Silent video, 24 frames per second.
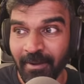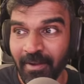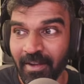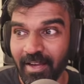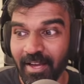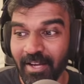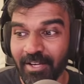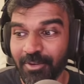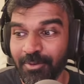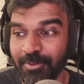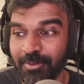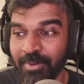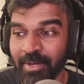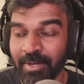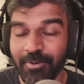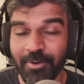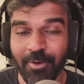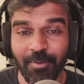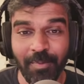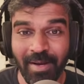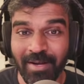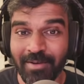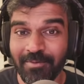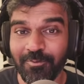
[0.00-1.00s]
and you
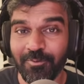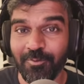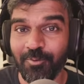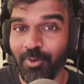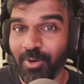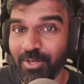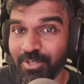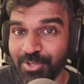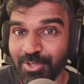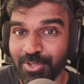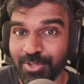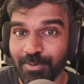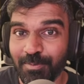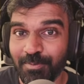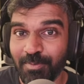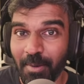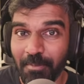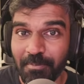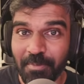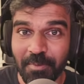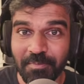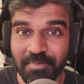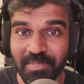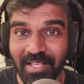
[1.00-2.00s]
might want to
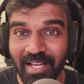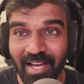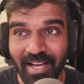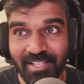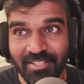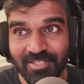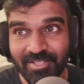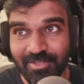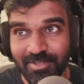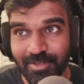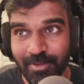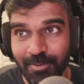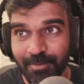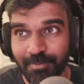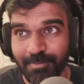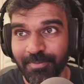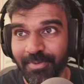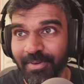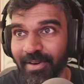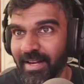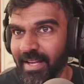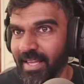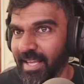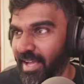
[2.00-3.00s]
bump up the ISO
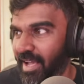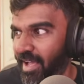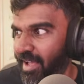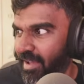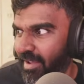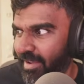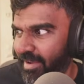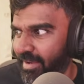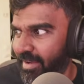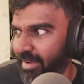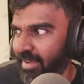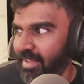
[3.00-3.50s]
pretty high,